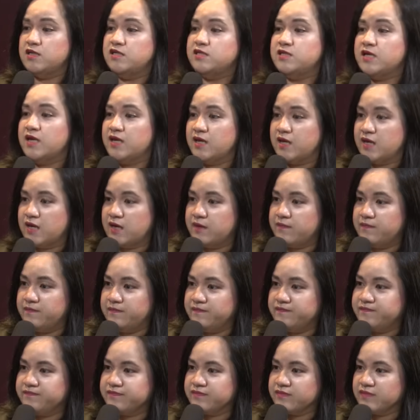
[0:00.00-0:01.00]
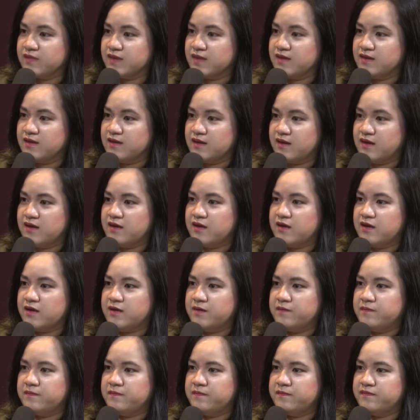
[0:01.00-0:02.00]
take up
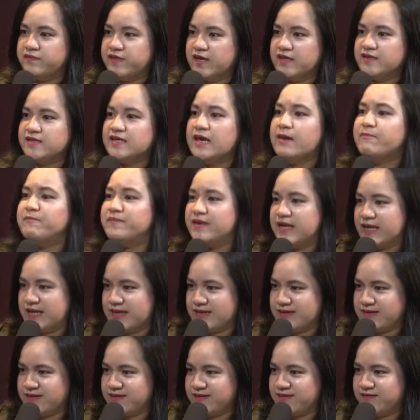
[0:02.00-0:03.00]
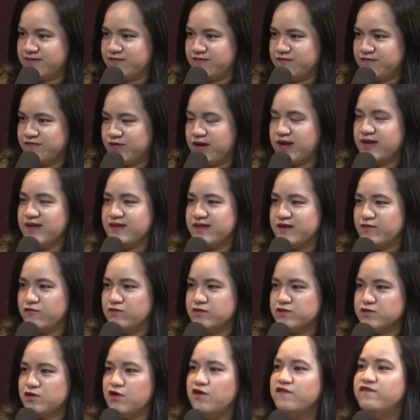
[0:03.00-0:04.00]
that template, right, that
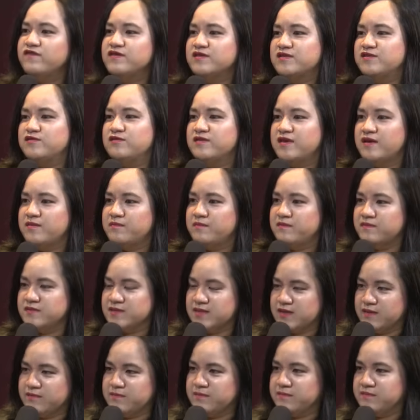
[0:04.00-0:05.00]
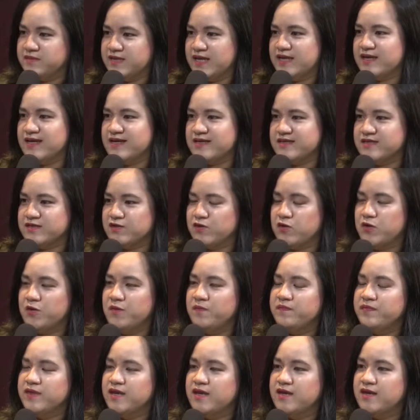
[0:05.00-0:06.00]
was offered to them some decades
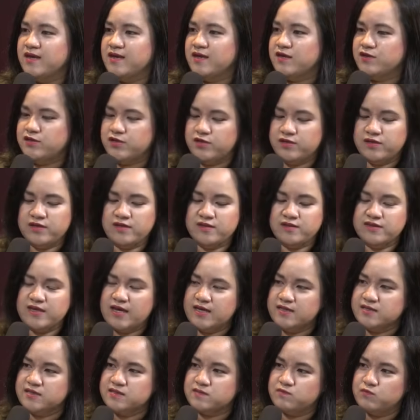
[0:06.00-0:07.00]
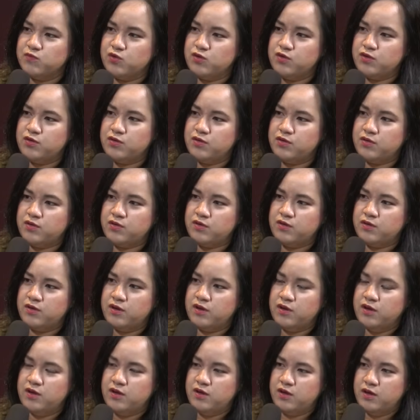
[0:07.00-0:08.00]
ago, do you think that's more
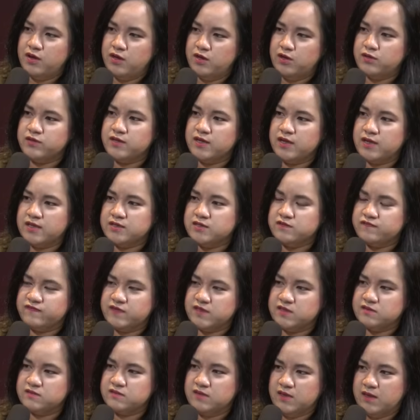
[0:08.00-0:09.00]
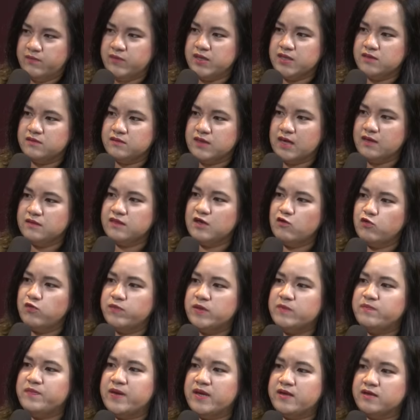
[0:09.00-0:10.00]
along the lines of this? I mean, that would
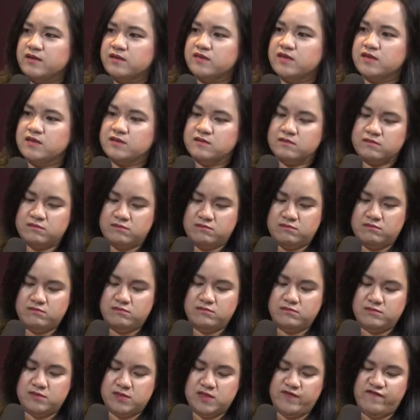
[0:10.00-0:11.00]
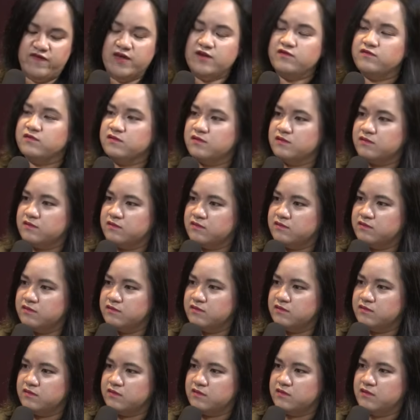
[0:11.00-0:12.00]
be better than the federal
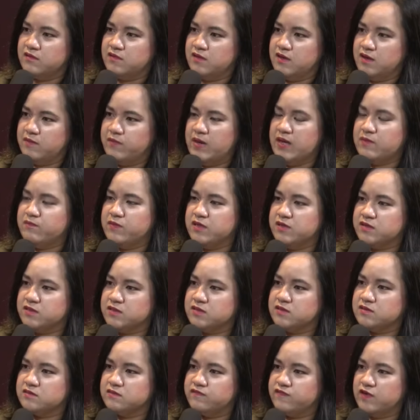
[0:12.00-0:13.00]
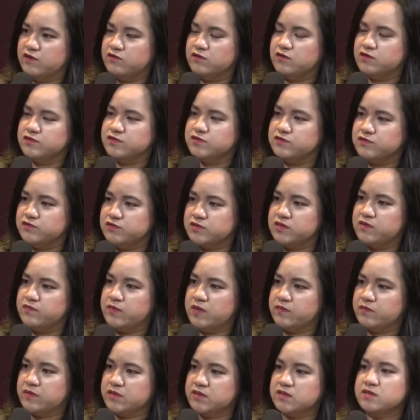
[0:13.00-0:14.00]
amendments, federal constitution
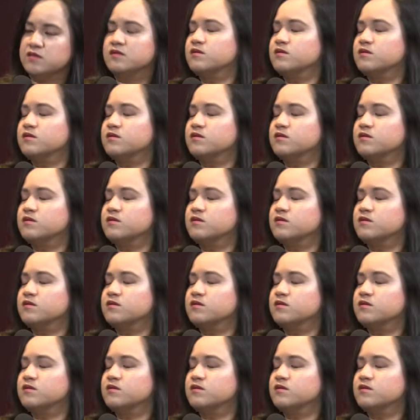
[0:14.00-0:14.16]
amendments.